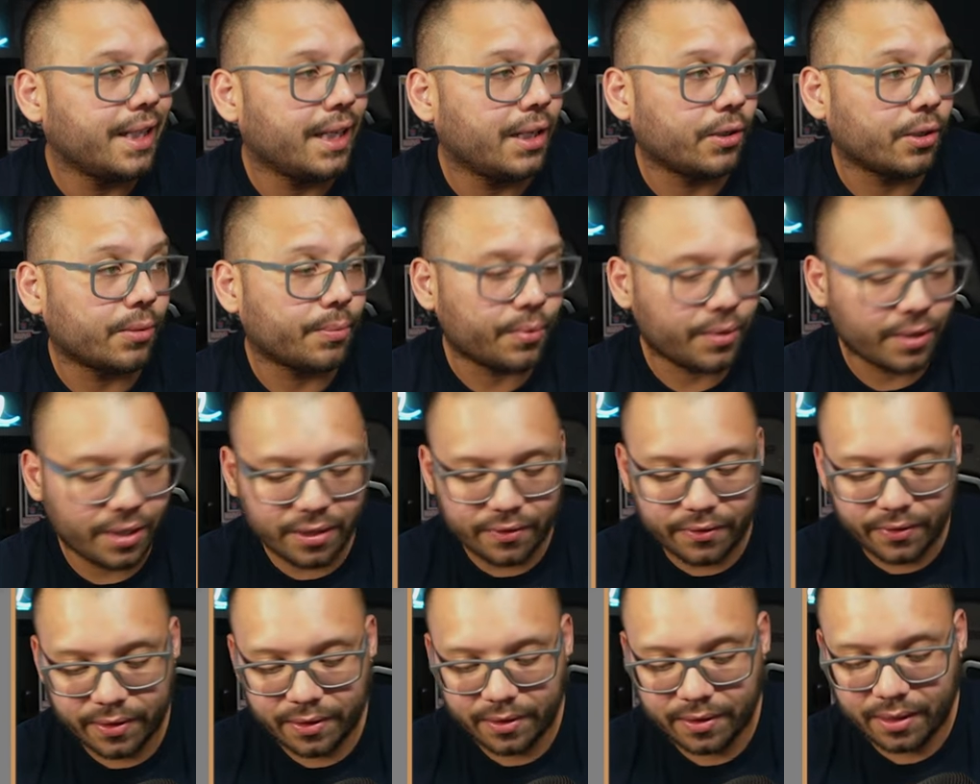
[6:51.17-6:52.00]
Now our
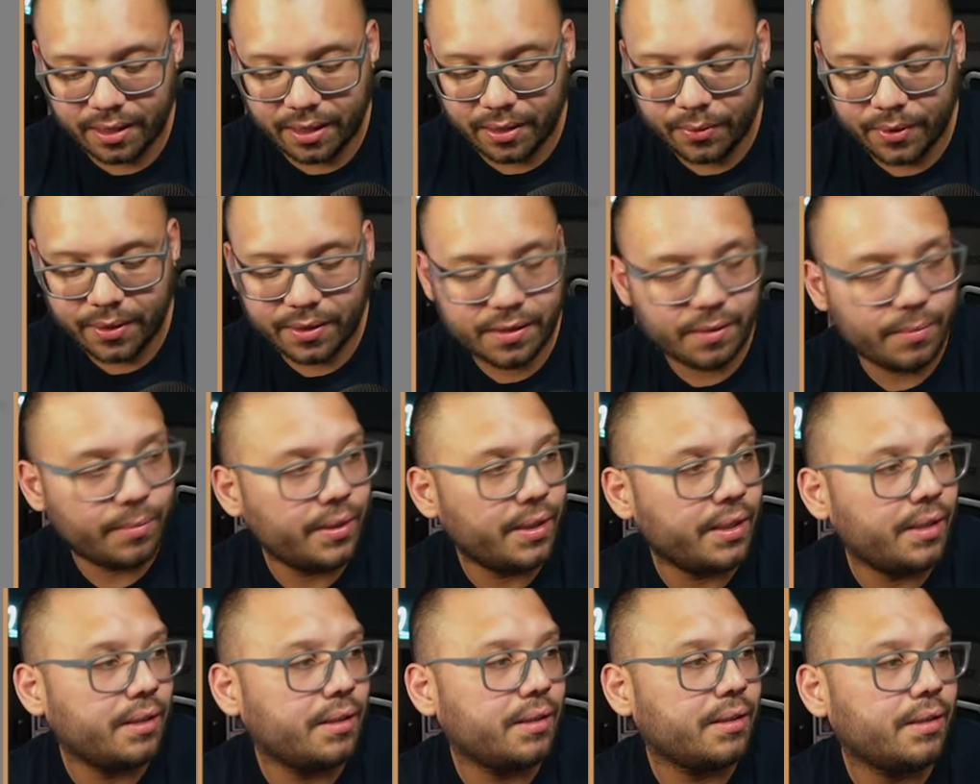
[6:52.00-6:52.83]
profit, I want it to
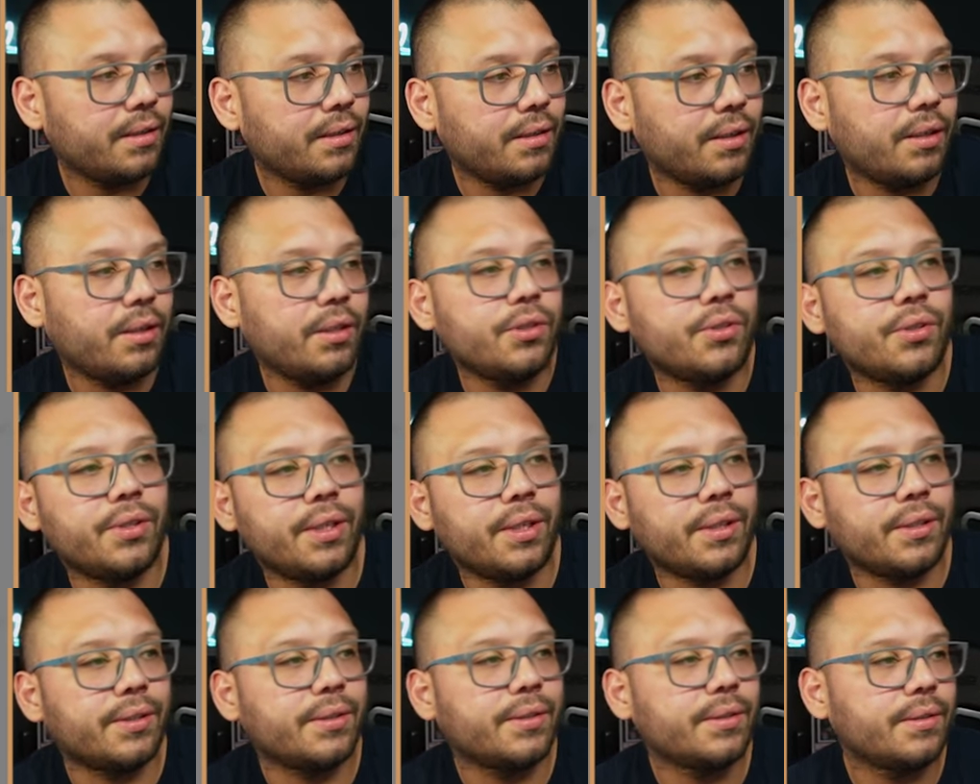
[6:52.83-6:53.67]
be
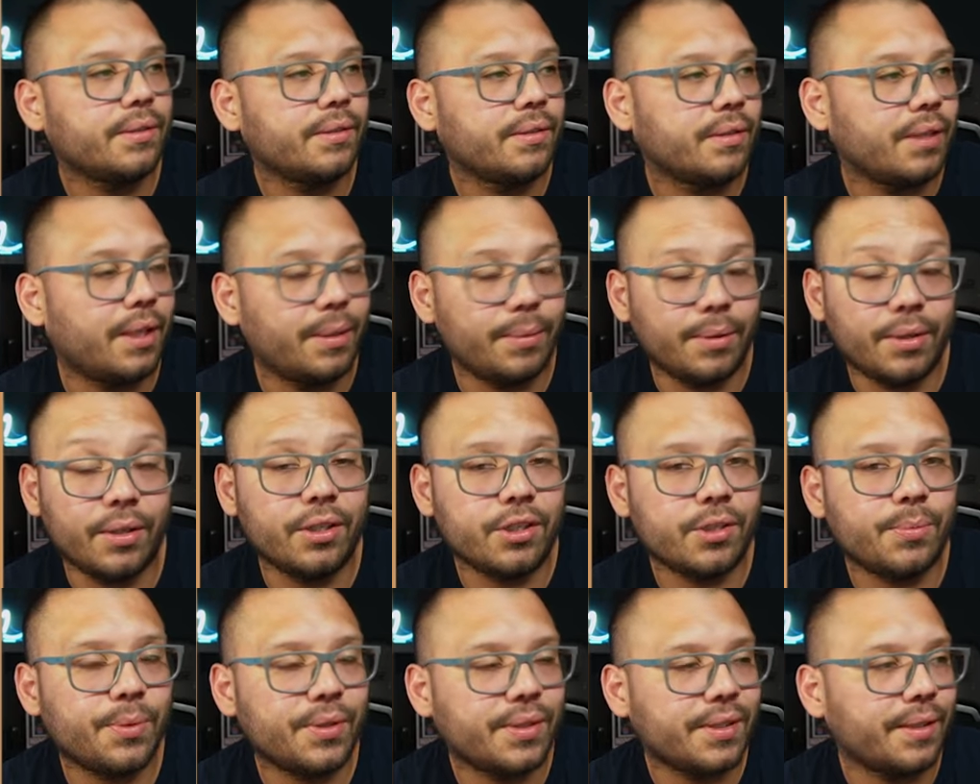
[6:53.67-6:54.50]
$100,
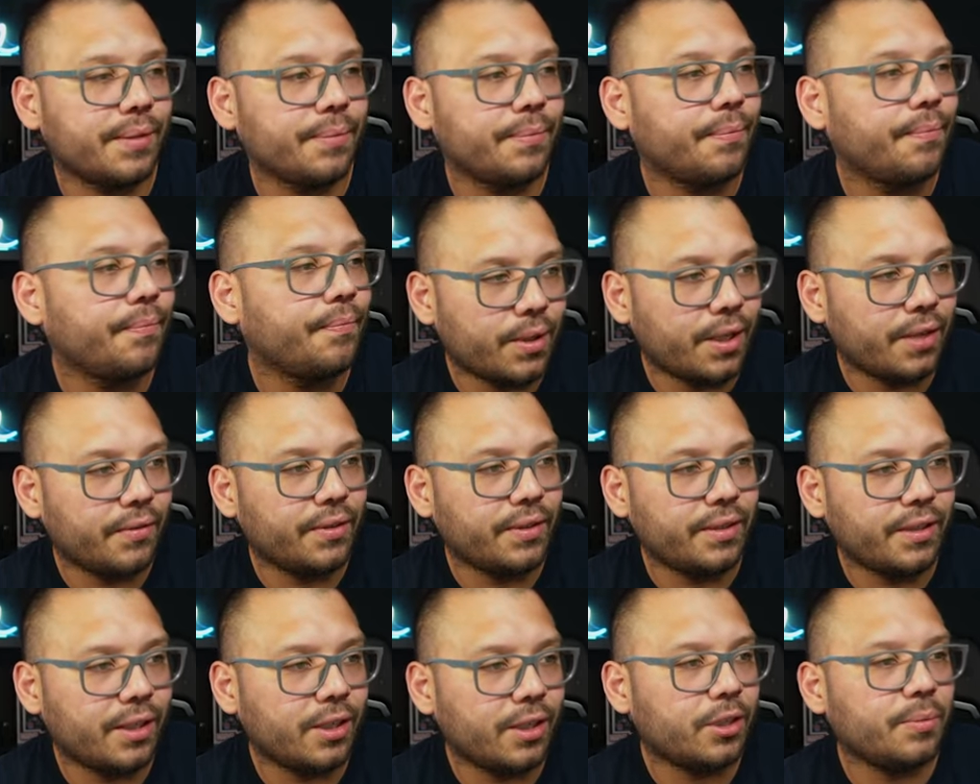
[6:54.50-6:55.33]
100%.
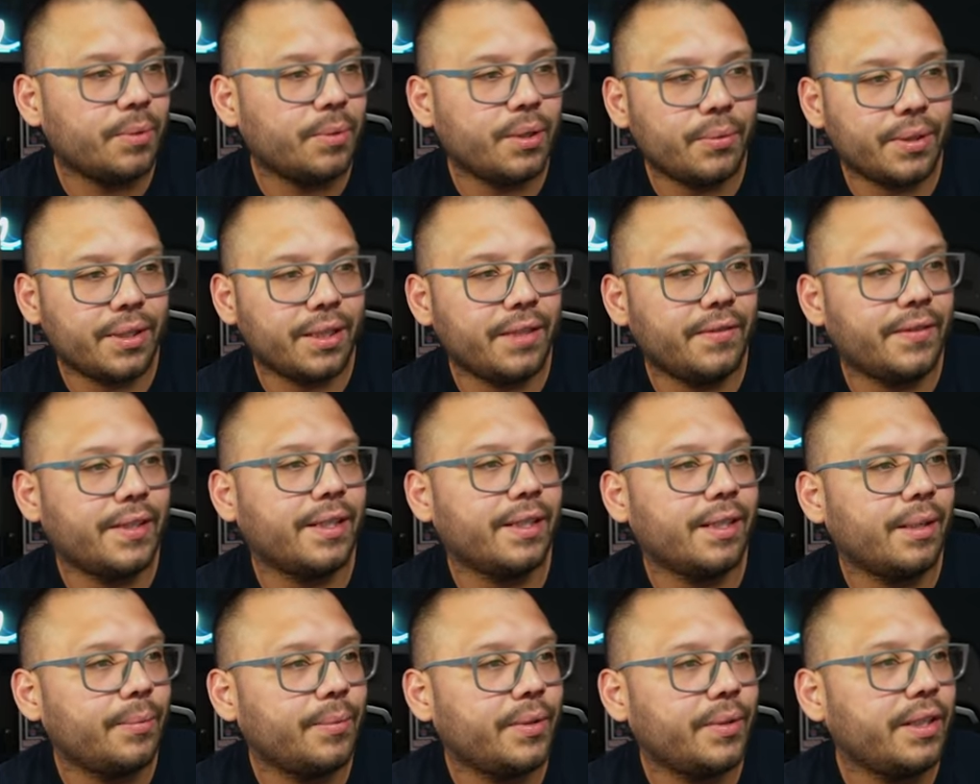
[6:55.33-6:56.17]
Profit dollar amount, we can leave
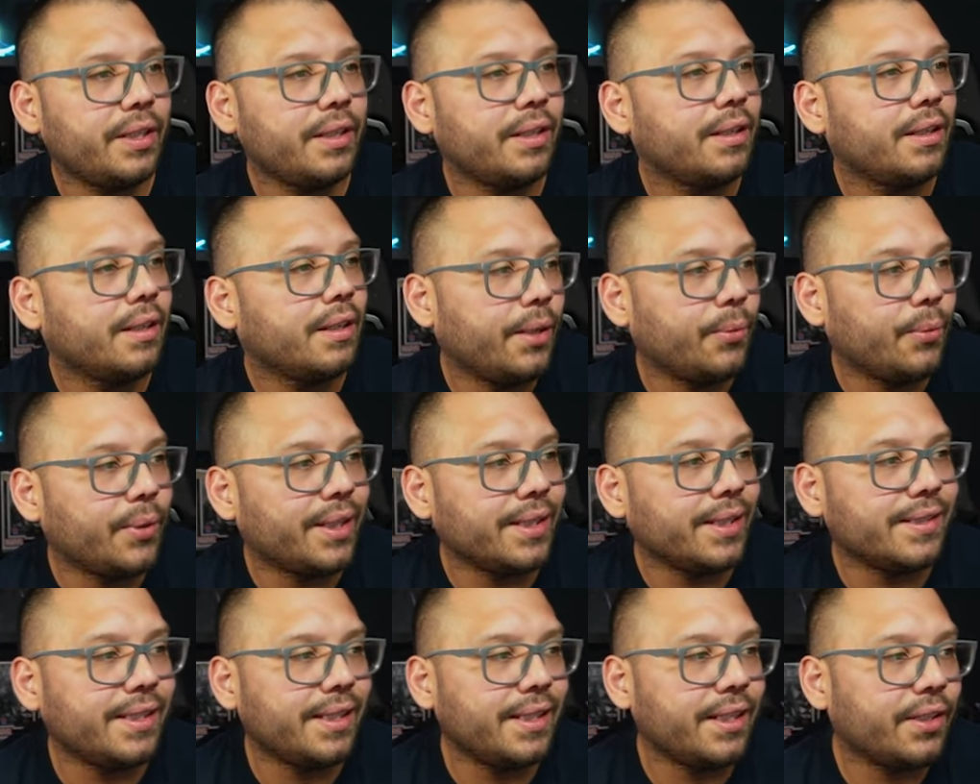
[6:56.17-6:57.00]
that empty. And we
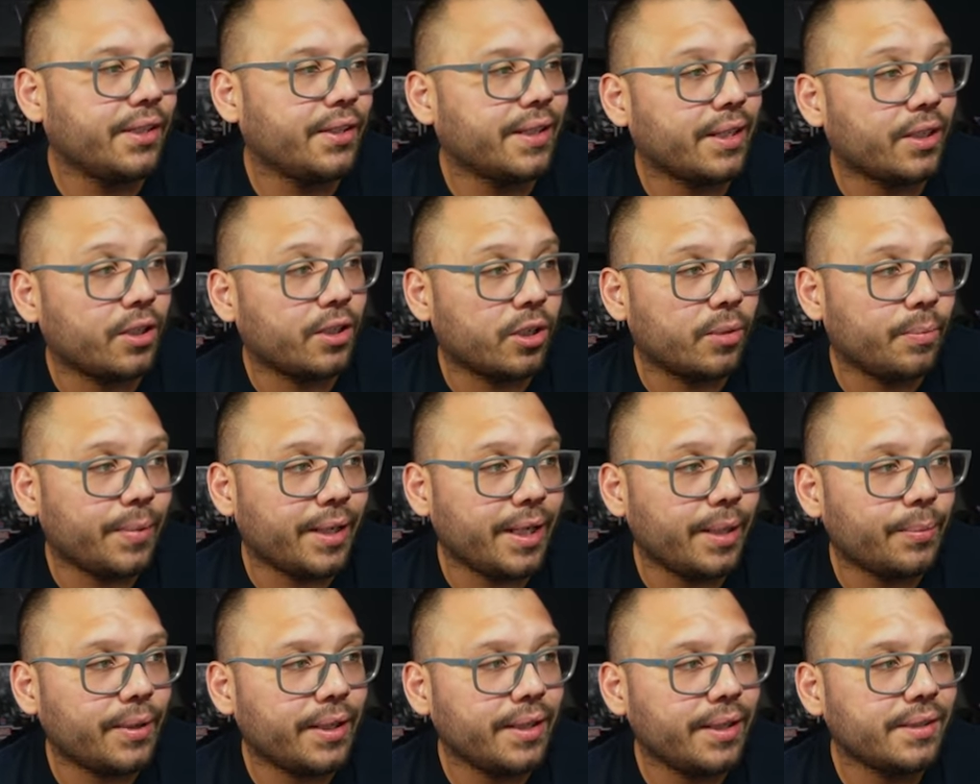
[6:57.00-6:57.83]
can see here that our
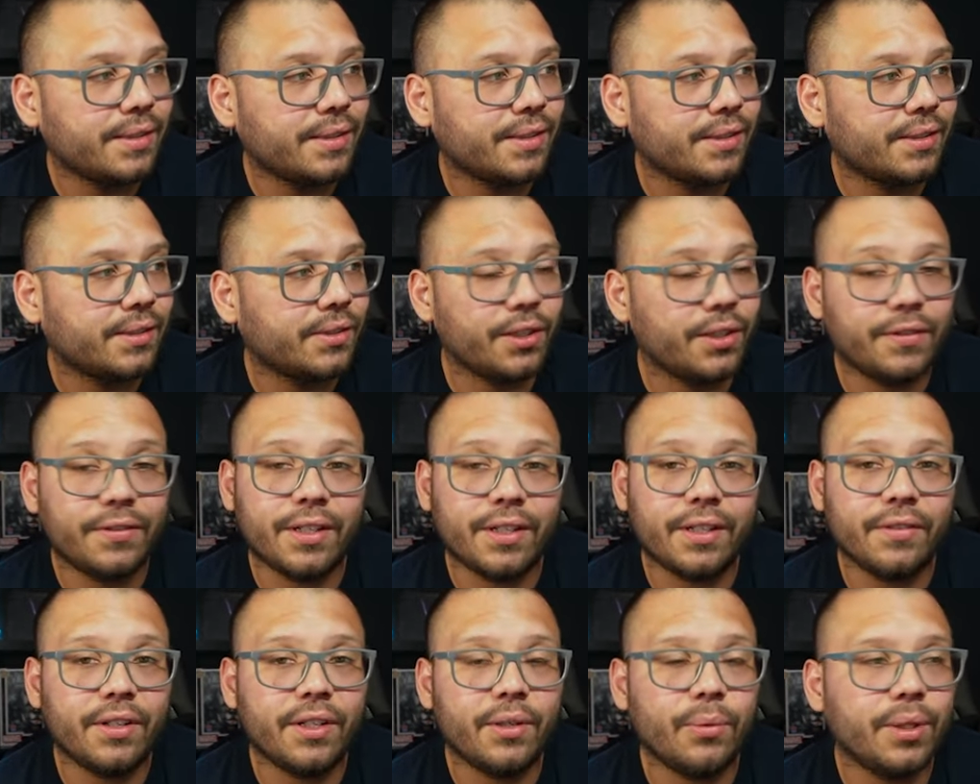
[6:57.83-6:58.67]
buy price is
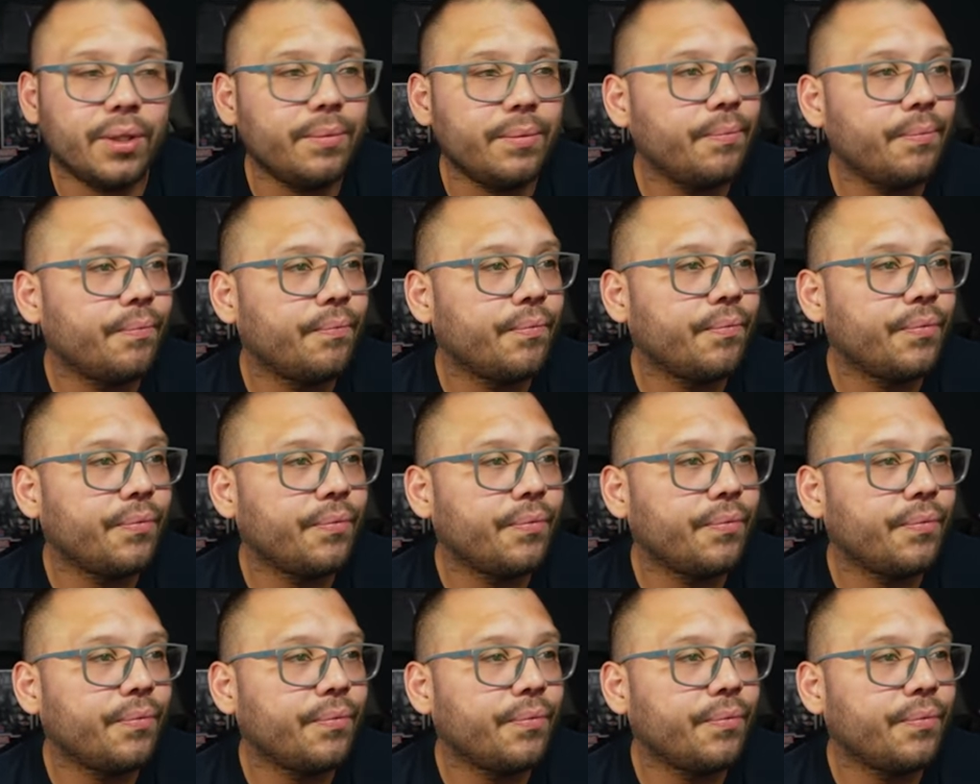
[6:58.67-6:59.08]
35.81.